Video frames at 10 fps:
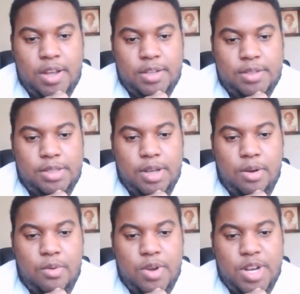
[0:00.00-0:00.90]

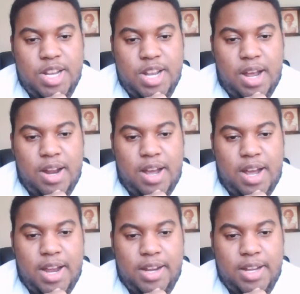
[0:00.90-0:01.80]
So, none
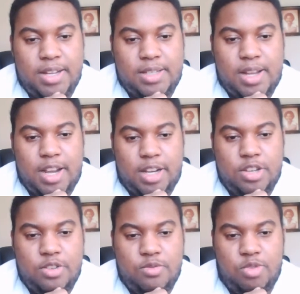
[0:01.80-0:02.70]
ideas like,
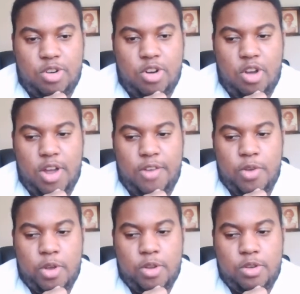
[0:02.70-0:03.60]
do you jerk off?
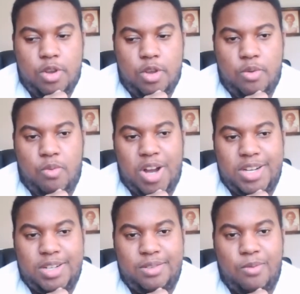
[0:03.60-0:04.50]
Do you
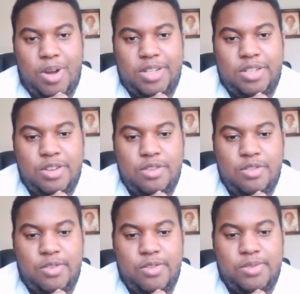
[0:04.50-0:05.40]
watch, what do you
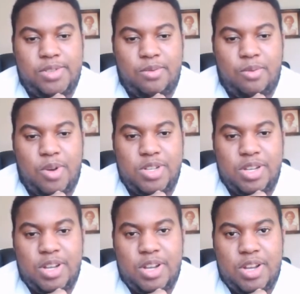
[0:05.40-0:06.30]
use
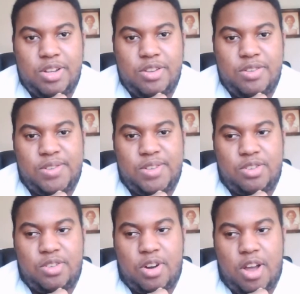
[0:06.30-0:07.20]
to
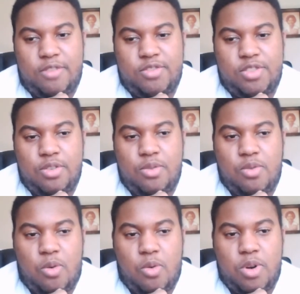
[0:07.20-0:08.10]
jerk off to?
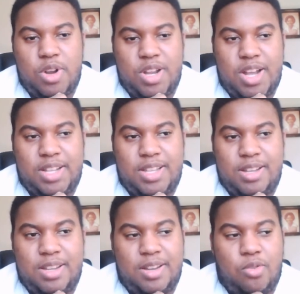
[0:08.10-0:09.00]
Or not,
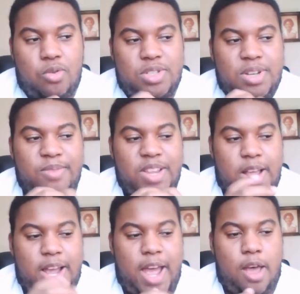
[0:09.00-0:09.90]
or something
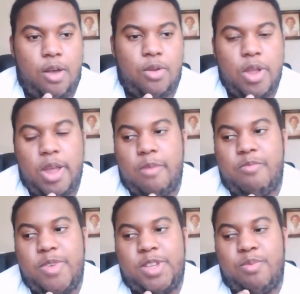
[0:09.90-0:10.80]
like how
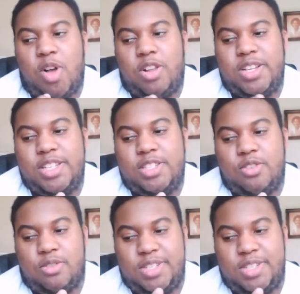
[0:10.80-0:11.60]
small is your